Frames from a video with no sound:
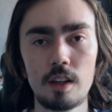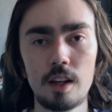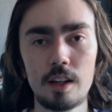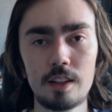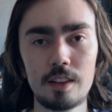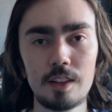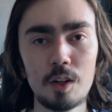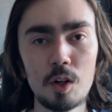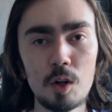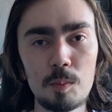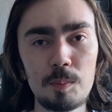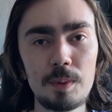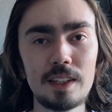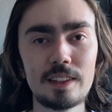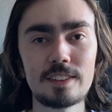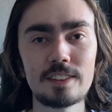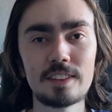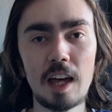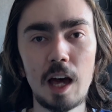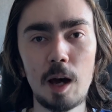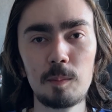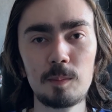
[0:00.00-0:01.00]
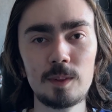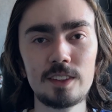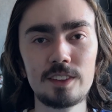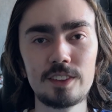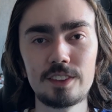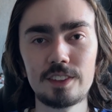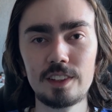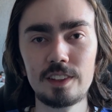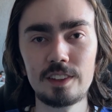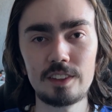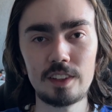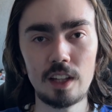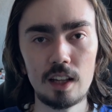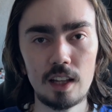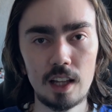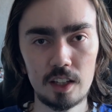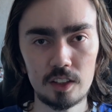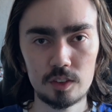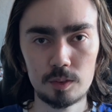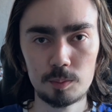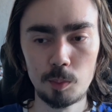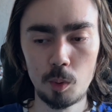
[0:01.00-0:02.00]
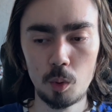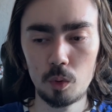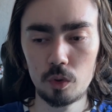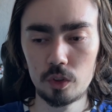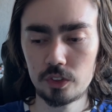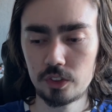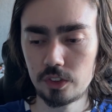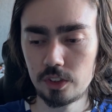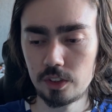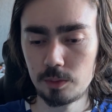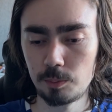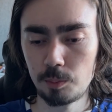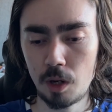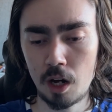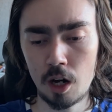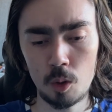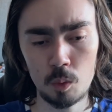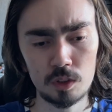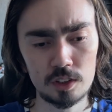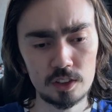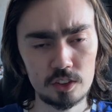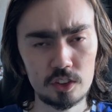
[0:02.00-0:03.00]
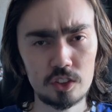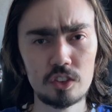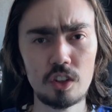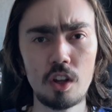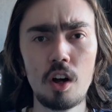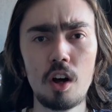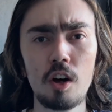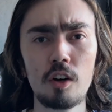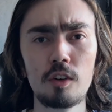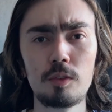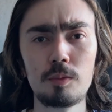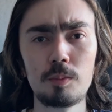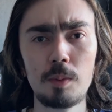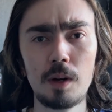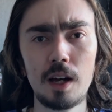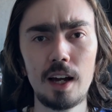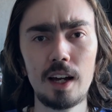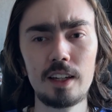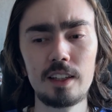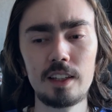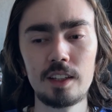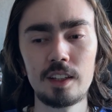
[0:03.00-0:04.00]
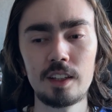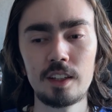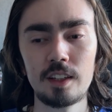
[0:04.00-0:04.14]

little bit's happened since I last posted, but I want to start off by